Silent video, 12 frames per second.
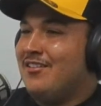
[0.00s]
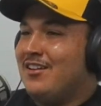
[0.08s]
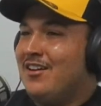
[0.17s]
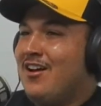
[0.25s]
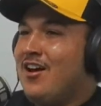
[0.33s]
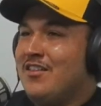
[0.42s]

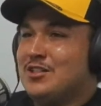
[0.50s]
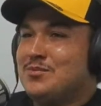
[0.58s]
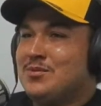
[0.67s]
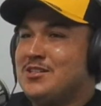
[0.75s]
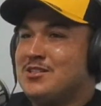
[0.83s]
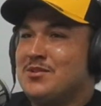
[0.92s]
Oh, that was
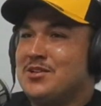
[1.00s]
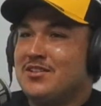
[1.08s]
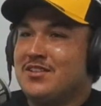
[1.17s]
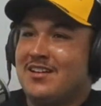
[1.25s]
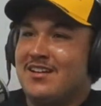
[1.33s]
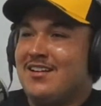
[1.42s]
pretty smooth.
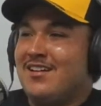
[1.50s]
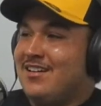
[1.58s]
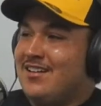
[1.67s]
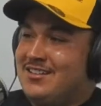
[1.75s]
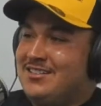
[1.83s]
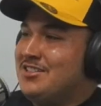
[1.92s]

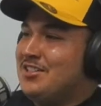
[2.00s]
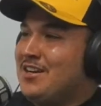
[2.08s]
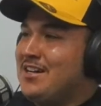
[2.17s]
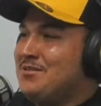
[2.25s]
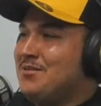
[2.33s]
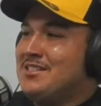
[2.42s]
Just
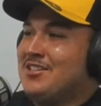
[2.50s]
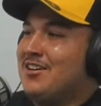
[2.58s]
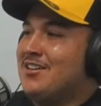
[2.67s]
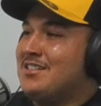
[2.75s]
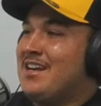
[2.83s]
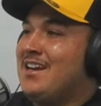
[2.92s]
crazy what these cars
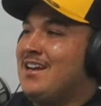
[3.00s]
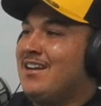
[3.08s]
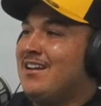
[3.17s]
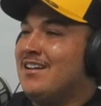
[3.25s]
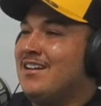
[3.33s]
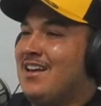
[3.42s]
take,
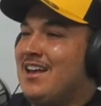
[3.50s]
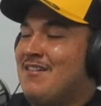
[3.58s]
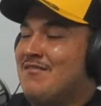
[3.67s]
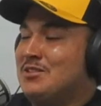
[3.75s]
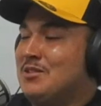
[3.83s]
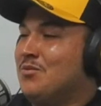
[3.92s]
and having
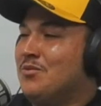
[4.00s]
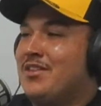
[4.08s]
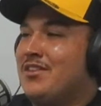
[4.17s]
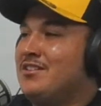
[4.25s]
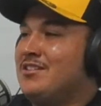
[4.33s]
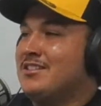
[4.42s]
someone with
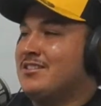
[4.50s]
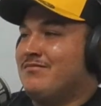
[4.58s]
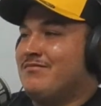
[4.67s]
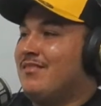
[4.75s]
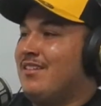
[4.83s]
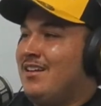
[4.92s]
you just
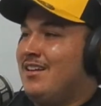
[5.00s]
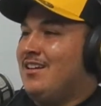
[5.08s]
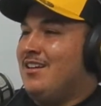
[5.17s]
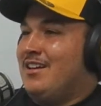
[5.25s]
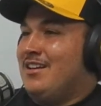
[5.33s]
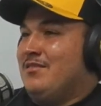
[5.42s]

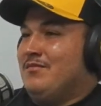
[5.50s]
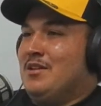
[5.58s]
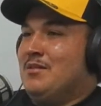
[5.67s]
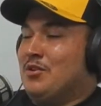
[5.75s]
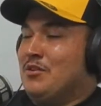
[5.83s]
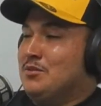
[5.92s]
it
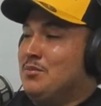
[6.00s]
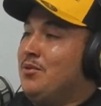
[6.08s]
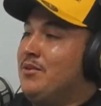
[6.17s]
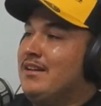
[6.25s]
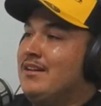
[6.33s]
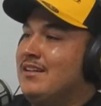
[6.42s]
proves a
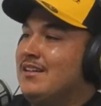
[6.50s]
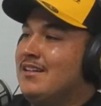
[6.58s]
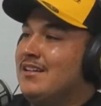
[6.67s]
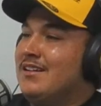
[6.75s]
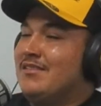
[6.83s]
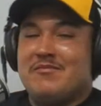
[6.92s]
point. And, how
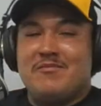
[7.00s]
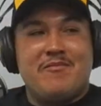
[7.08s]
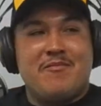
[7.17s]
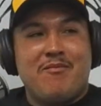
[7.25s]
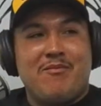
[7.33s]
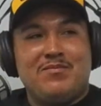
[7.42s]
was
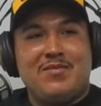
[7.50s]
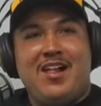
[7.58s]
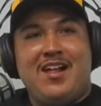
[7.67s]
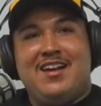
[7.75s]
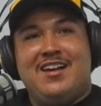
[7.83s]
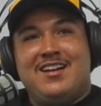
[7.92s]
Marco?
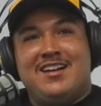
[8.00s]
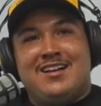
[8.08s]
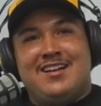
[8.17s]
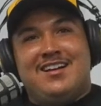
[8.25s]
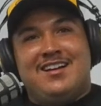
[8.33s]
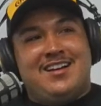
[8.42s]
Was
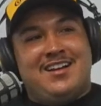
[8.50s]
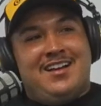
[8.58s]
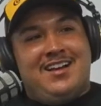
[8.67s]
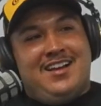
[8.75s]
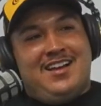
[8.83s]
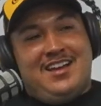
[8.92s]
he
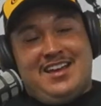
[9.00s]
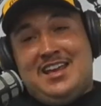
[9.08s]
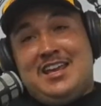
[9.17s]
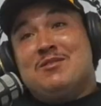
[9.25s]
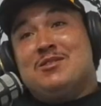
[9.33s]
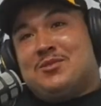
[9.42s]
surprised?
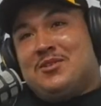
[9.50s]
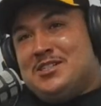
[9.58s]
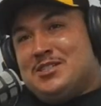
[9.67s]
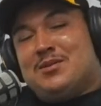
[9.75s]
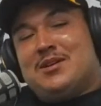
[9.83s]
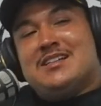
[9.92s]
He was really
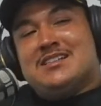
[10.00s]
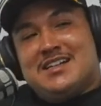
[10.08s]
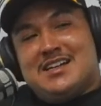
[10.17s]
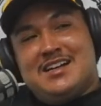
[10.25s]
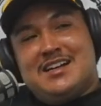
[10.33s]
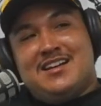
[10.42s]
surprised.
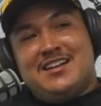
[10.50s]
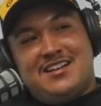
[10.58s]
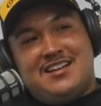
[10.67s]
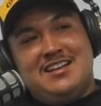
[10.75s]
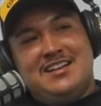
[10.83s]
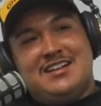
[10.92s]
Yeah.
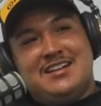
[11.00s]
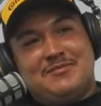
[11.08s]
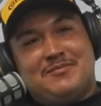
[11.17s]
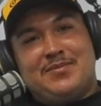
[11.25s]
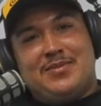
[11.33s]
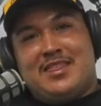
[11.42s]
He
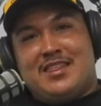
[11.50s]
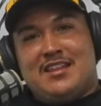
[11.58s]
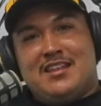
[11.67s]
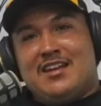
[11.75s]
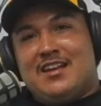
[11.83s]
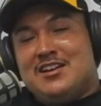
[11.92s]

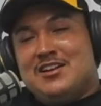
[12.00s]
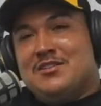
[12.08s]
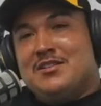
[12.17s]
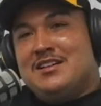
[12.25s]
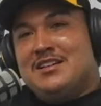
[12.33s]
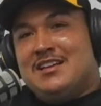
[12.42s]
I know
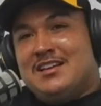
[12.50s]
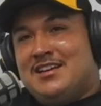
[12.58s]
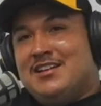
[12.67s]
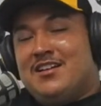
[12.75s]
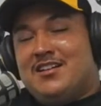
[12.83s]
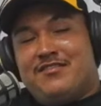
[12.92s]
he had a
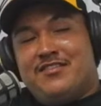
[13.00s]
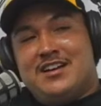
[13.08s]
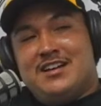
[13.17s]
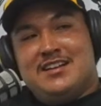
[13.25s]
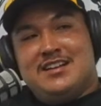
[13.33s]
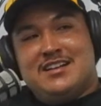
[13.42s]
lot of
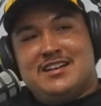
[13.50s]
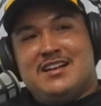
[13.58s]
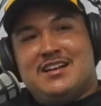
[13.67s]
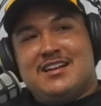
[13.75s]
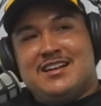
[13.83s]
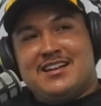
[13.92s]
fun,
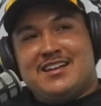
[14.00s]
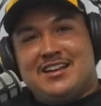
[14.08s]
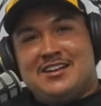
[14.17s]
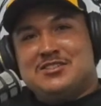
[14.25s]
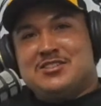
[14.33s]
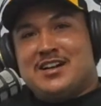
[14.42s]
and
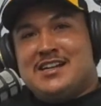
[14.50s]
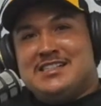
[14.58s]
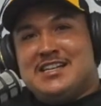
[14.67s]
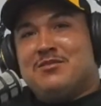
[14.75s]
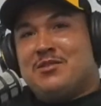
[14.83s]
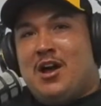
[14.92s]
he's crazy
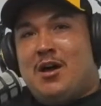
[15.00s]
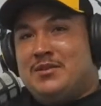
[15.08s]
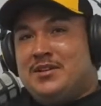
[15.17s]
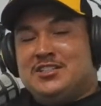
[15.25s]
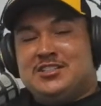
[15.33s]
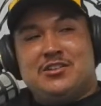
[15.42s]
how
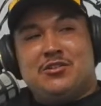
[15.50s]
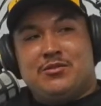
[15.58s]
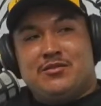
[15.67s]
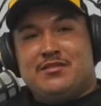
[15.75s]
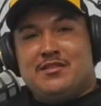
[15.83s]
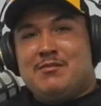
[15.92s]

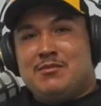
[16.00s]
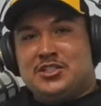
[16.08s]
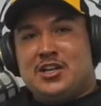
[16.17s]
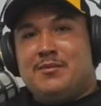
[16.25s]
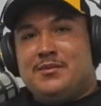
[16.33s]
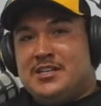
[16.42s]
much
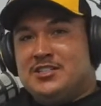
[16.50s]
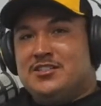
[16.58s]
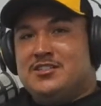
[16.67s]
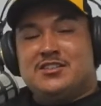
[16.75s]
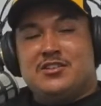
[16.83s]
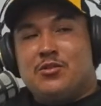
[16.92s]
competition
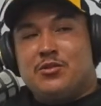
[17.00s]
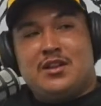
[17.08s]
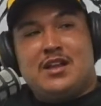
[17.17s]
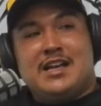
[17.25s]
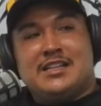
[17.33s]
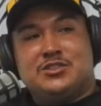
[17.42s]
is in the whole
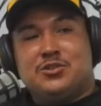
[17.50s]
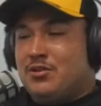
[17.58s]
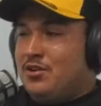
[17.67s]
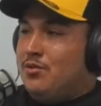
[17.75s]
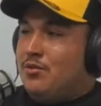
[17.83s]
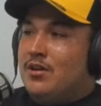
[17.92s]
class, door to
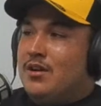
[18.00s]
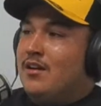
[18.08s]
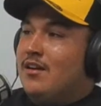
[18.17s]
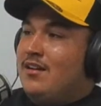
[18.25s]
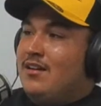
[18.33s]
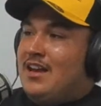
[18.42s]
door,
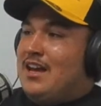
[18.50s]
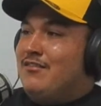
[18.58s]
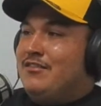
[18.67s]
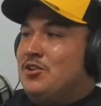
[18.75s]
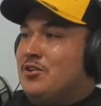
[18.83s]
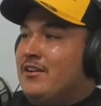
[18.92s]
every
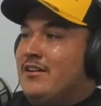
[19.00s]
turn.